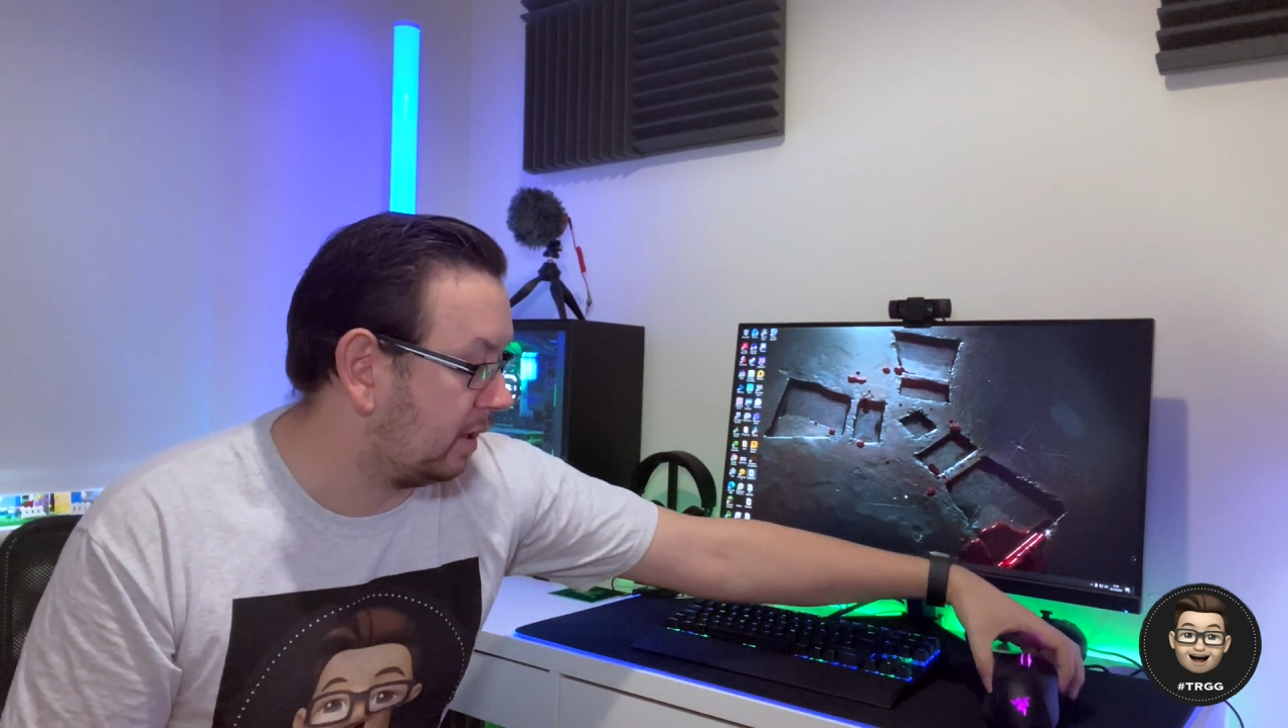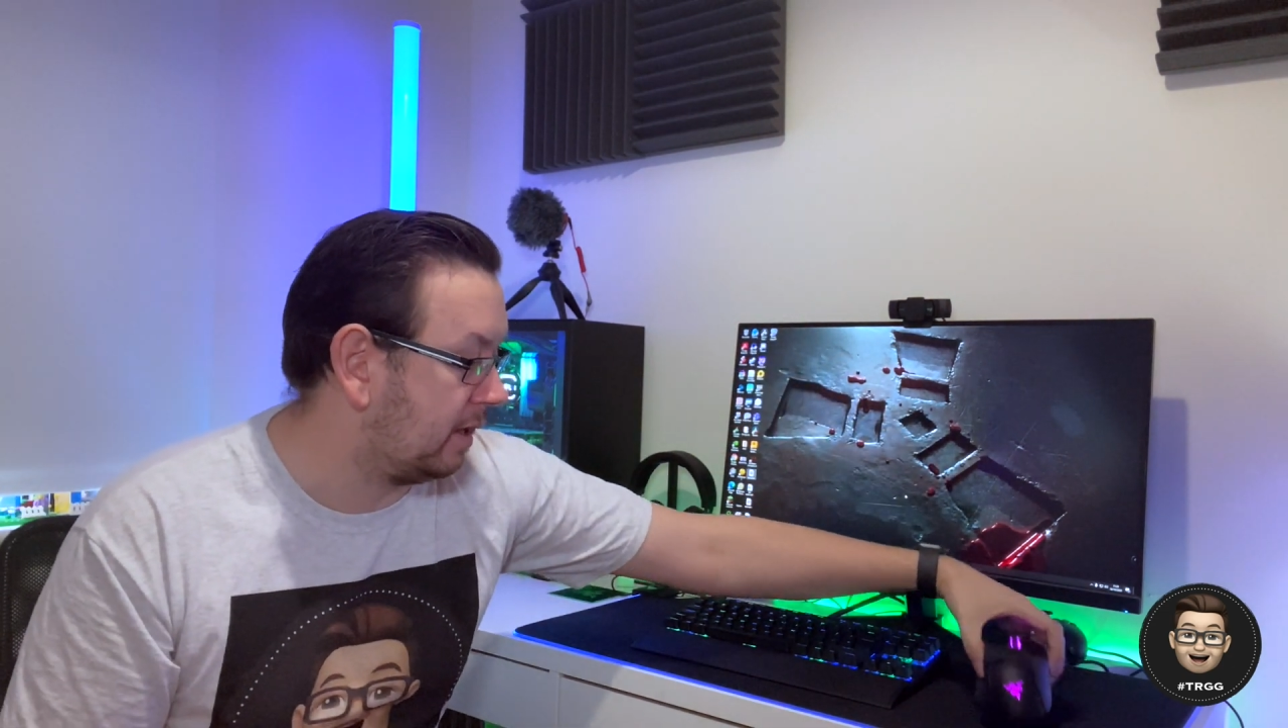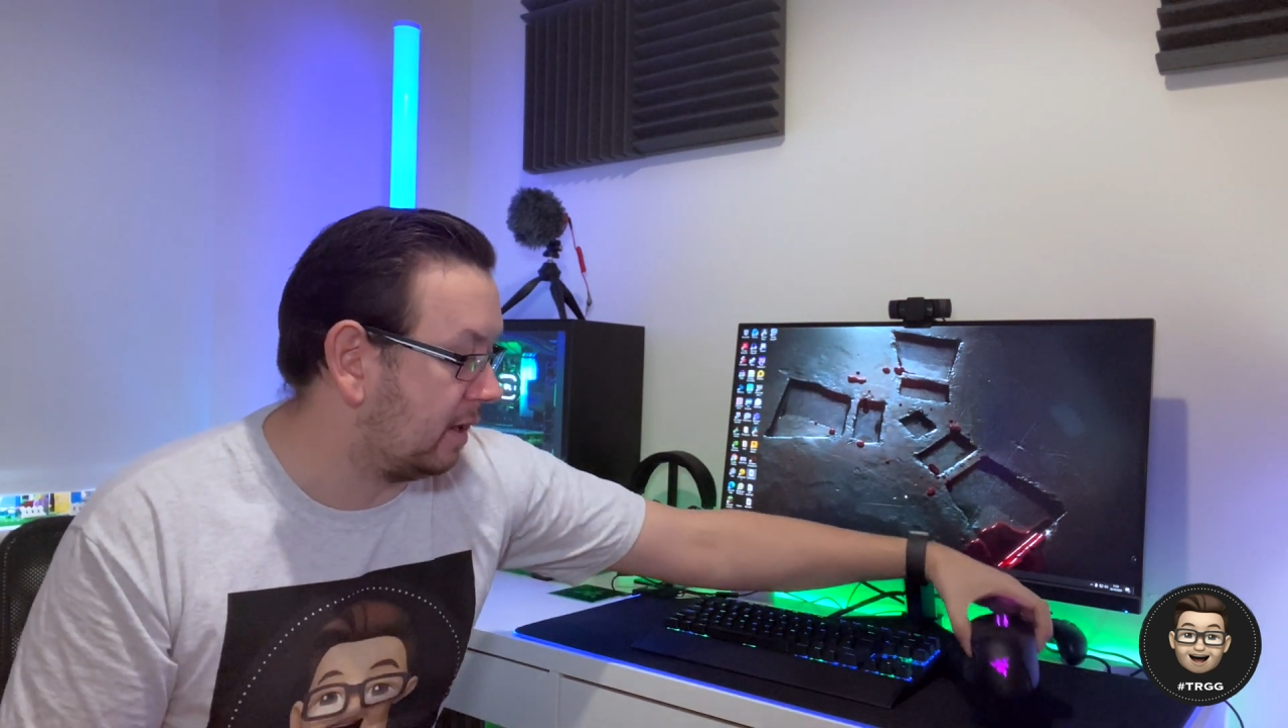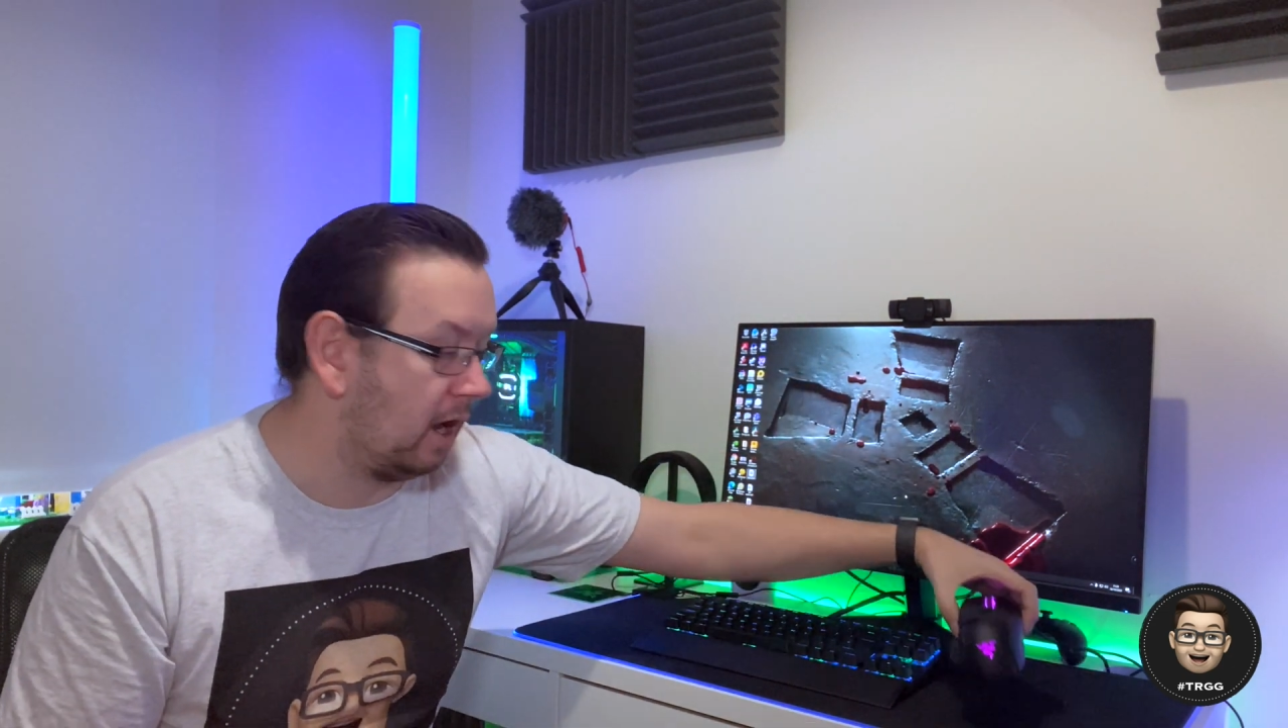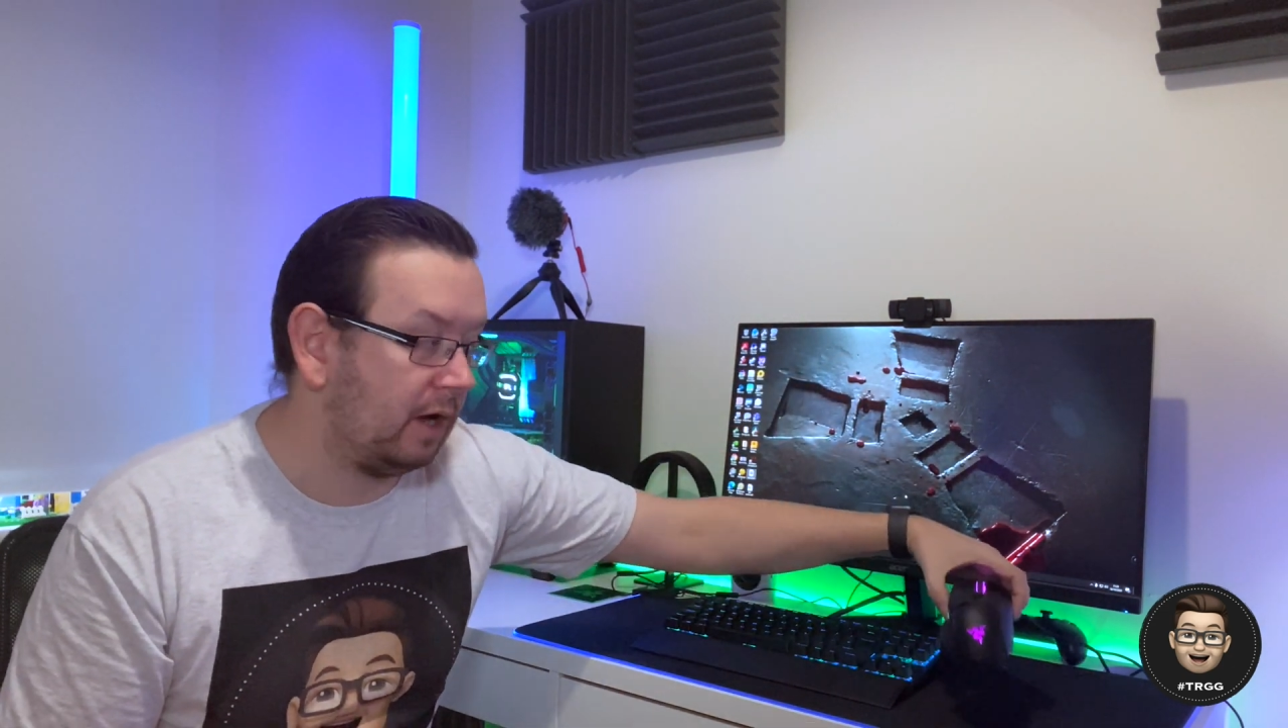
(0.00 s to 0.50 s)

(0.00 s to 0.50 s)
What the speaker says: here